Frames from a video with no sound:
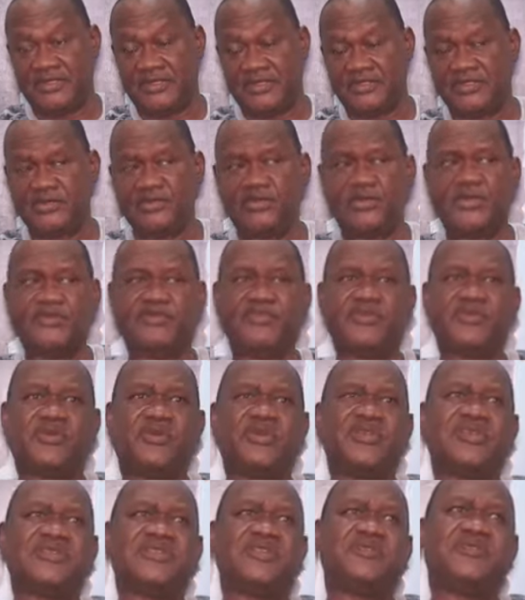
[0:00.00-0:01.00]
So if you
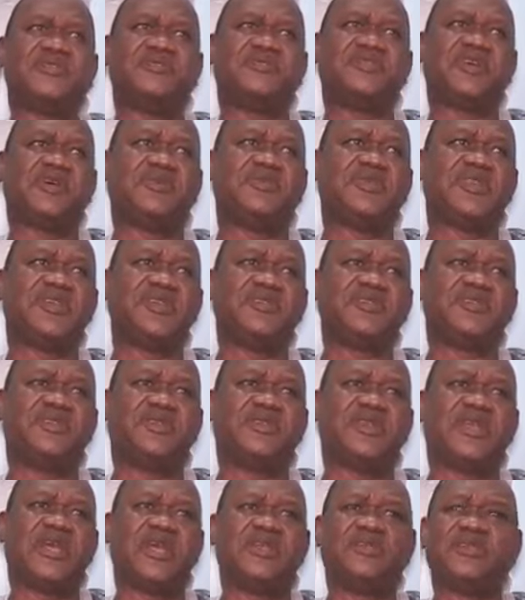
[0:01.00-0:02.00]
call yourself a foundation
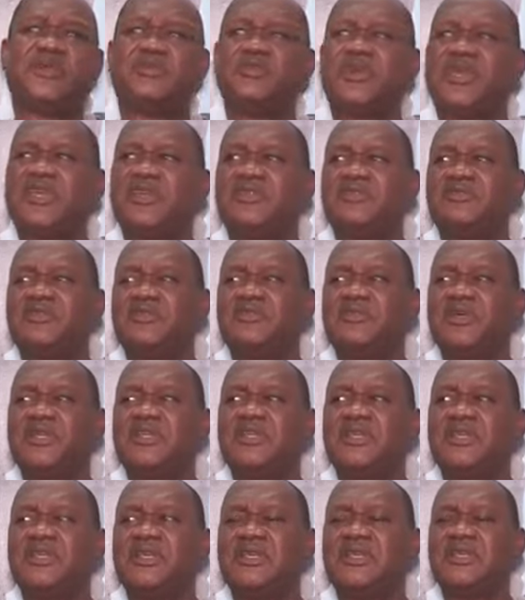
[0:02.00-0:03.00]
and you're begging for
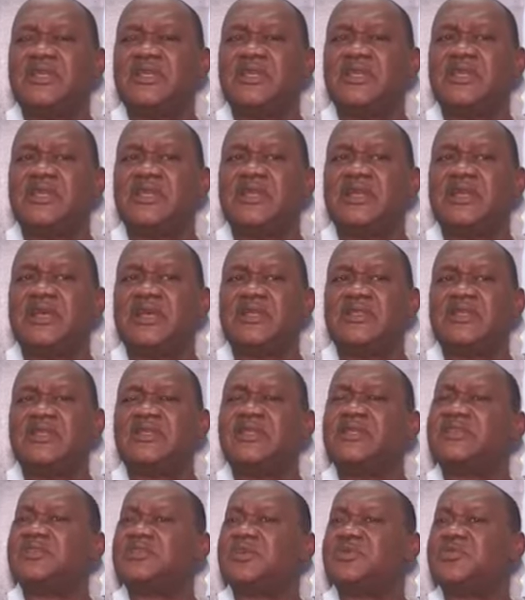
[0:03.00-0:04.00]
money, I
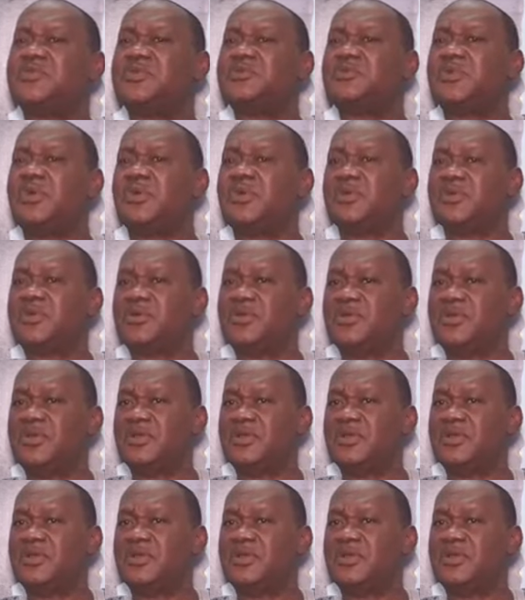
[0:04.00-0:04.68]
think there's something wrong.